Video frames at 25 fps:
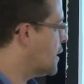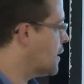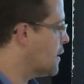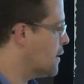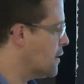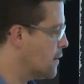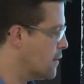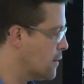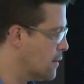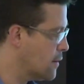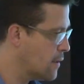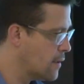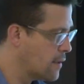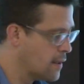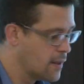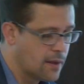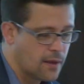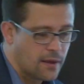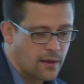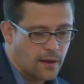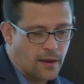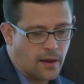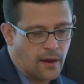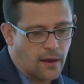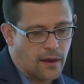uh,
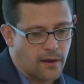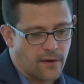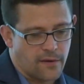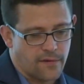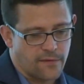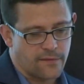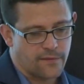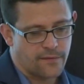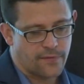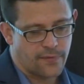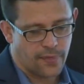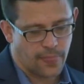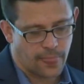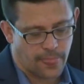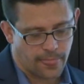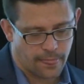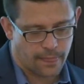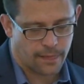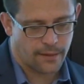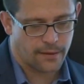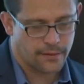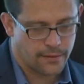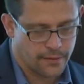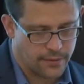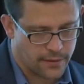uh,
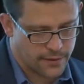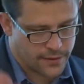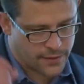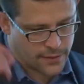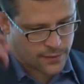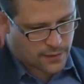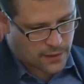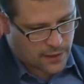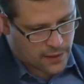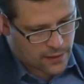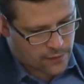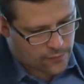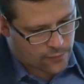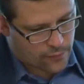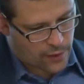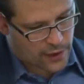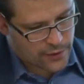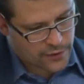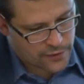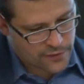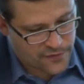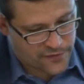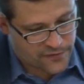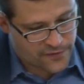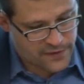this uh,
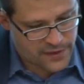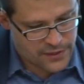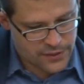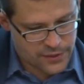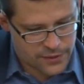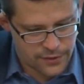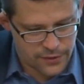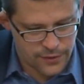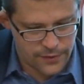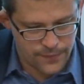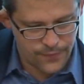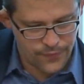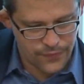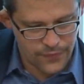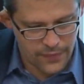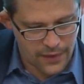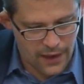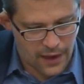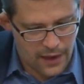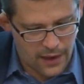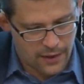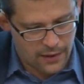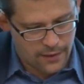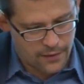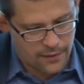Ronald Fisher,
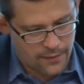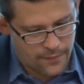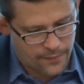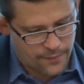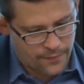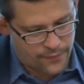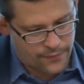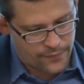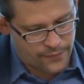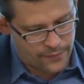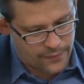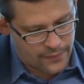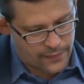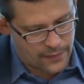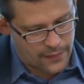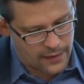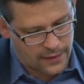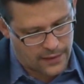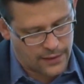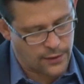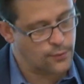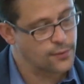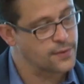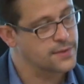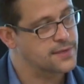um,
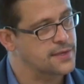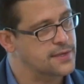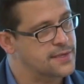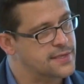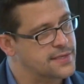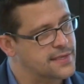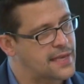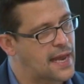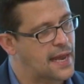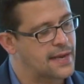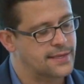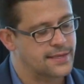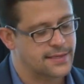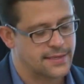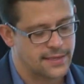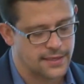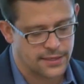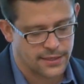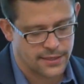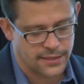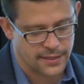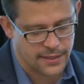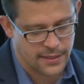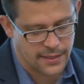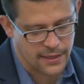he was a
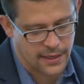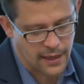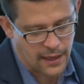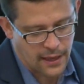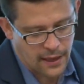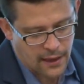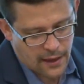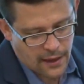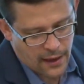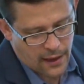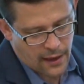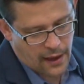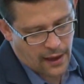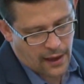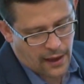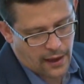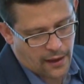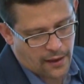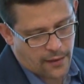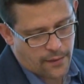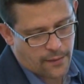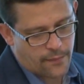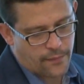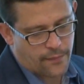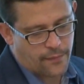statistician
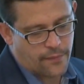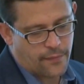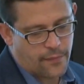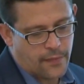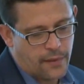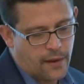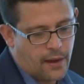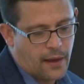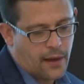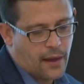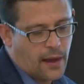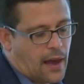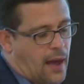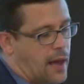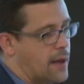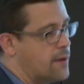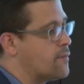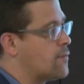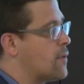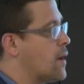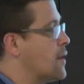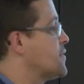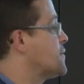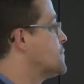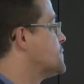um, at
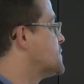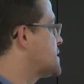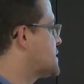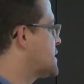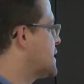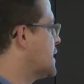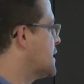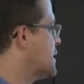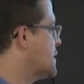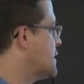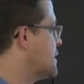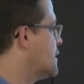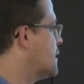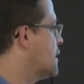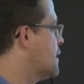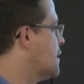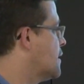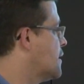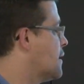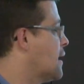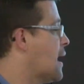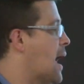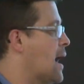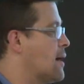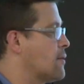Rothamsted
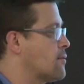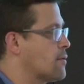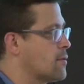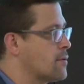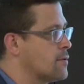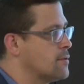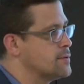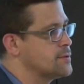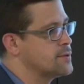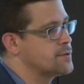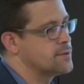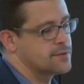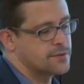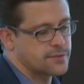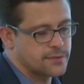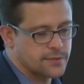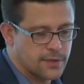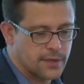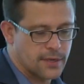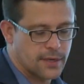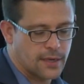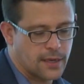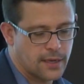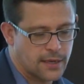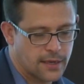uh,
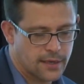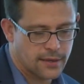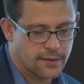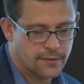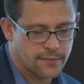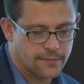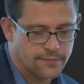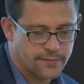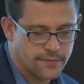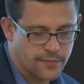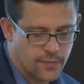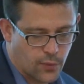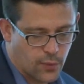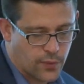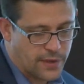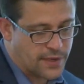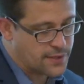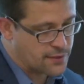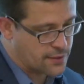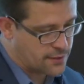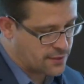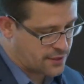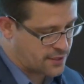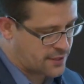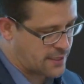Agriculture um,
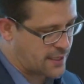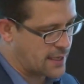Research